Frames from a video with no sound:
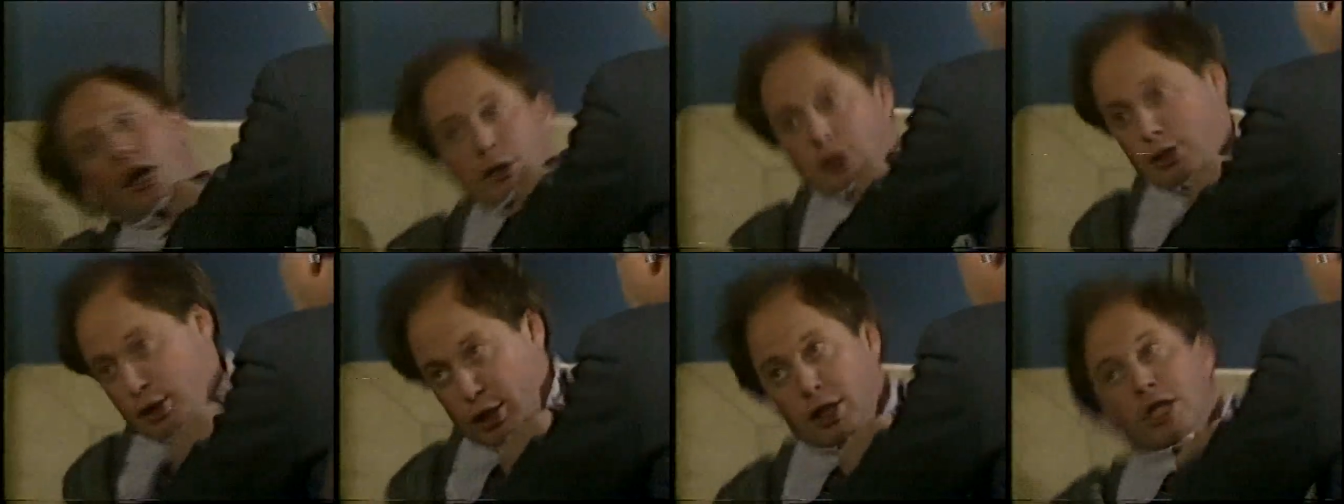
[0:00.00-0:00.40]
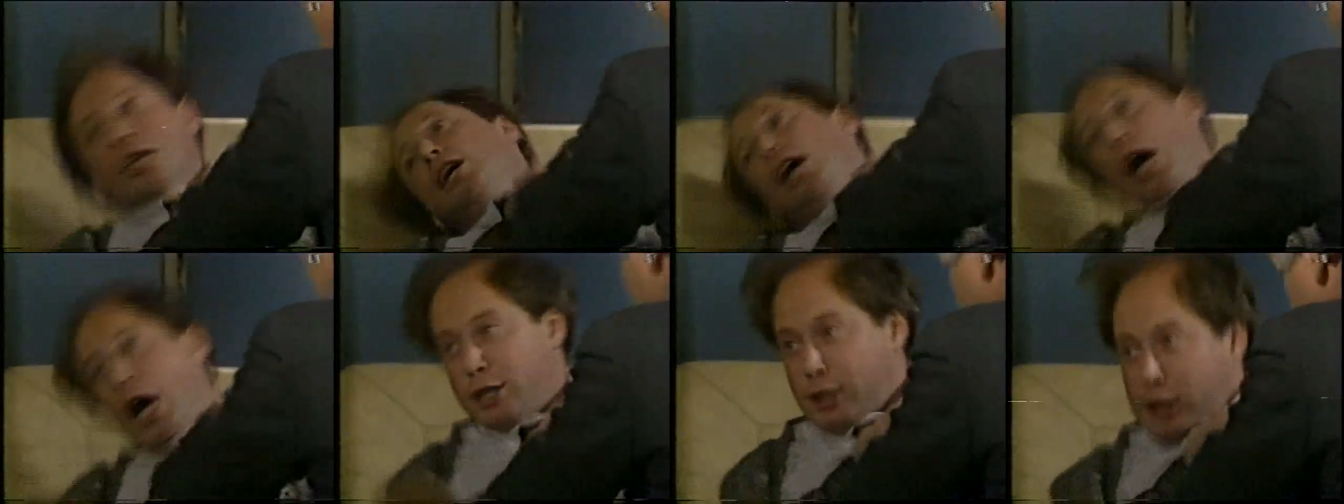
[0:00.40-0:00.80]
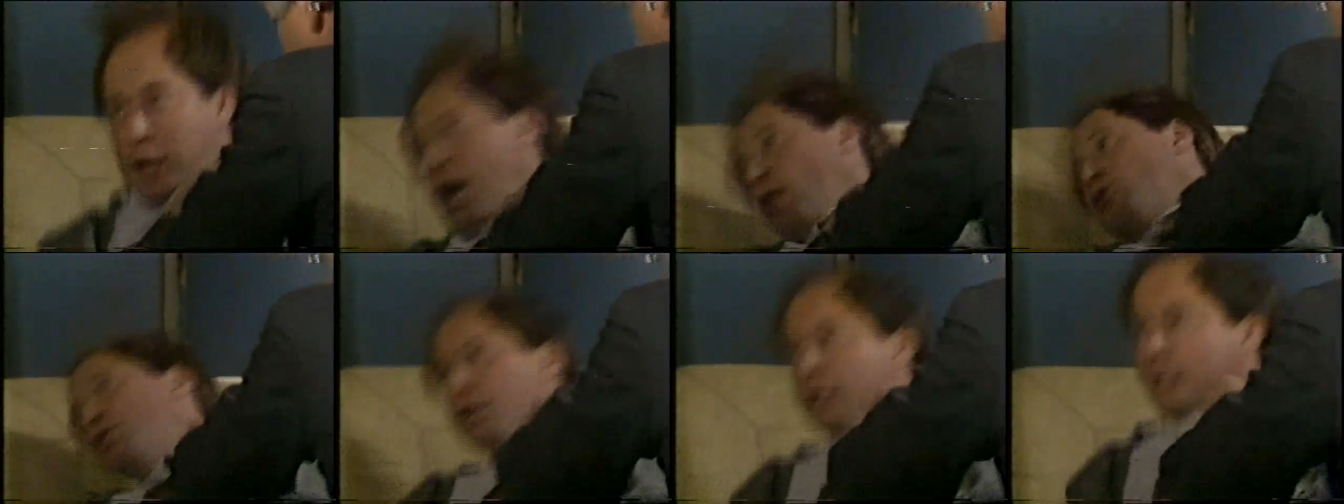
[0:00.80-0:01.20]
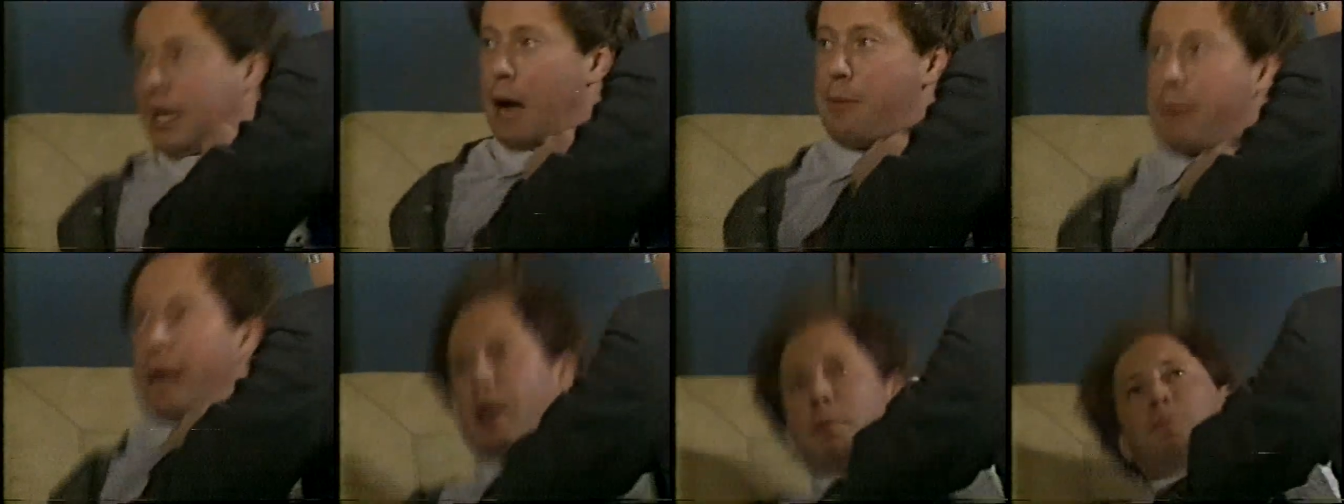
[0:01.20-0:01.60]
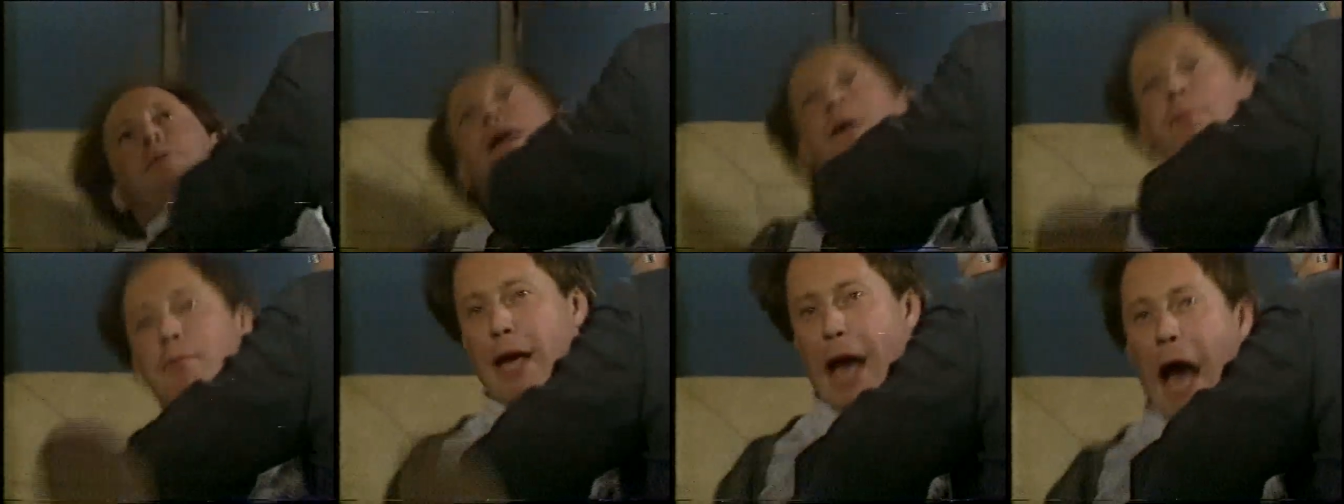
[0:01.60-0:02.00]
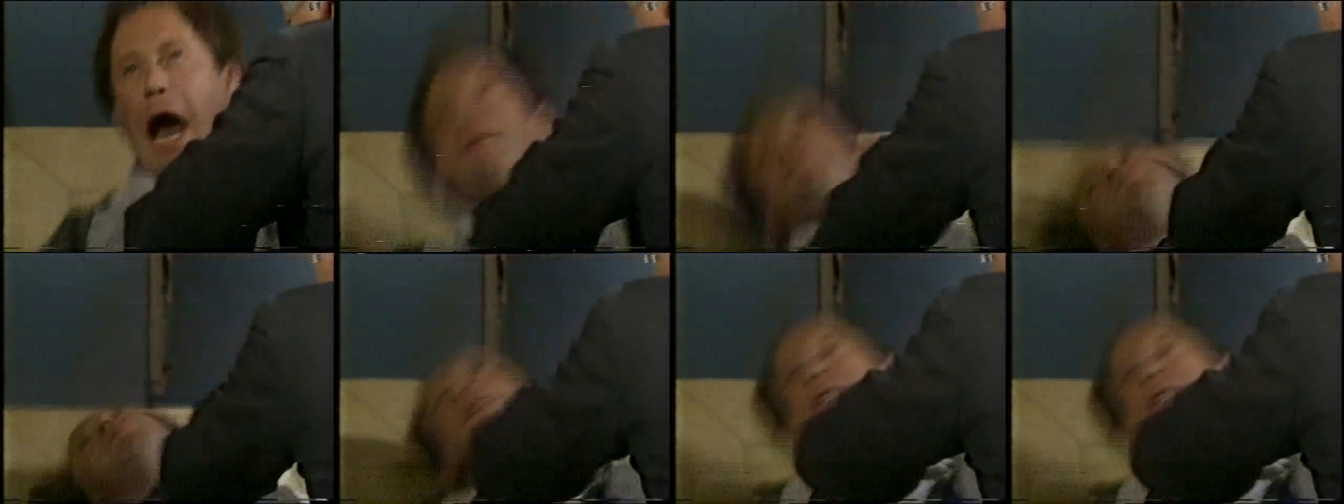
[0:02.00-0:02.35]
I'm telling you. I told you, come here, beat me up.